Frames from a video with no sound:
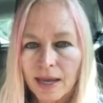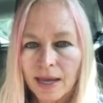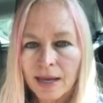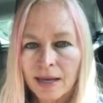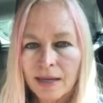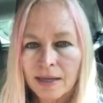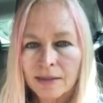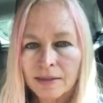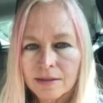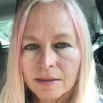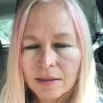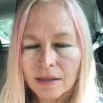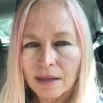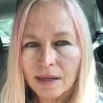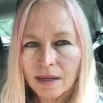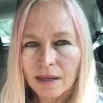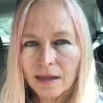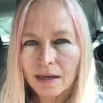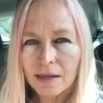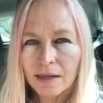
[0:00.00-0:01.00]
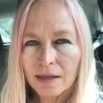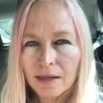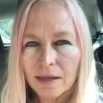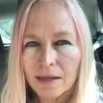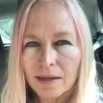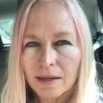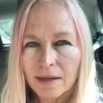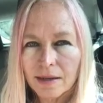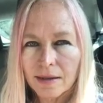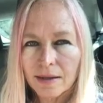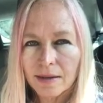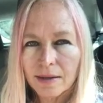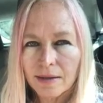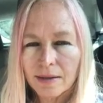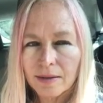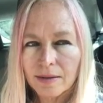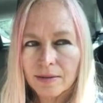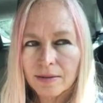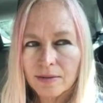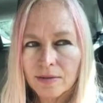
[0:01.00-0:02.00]
And
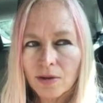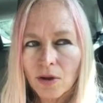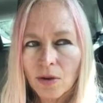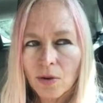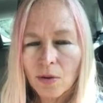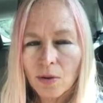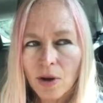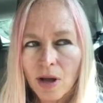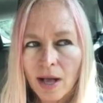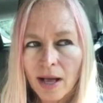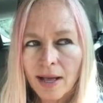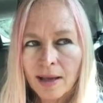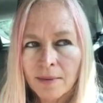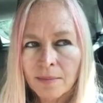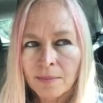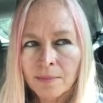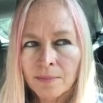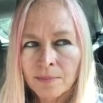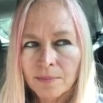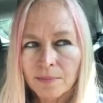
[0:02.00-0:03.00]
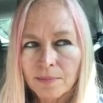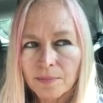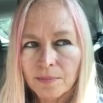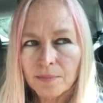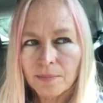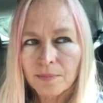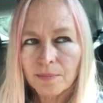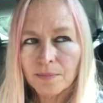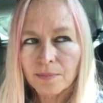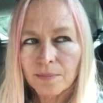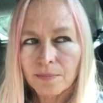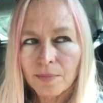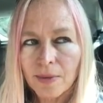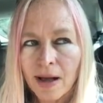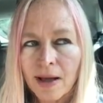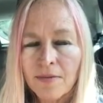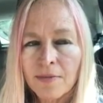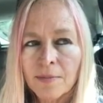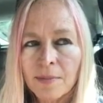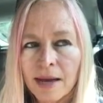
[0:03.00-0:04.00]
so
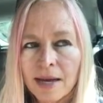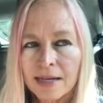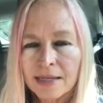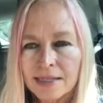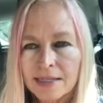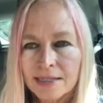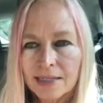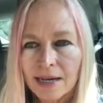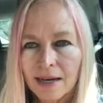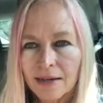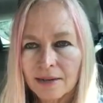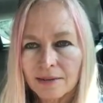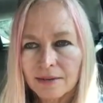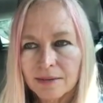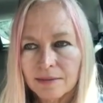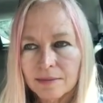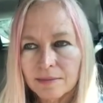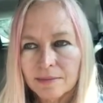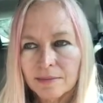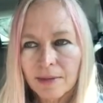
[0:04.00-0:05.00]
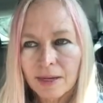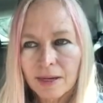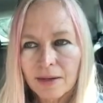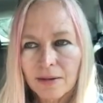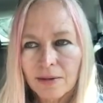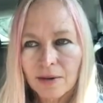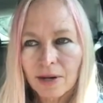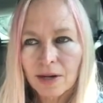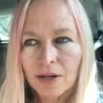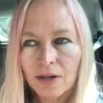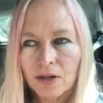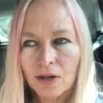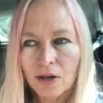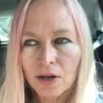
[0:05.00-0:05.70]
I've maxed out my credit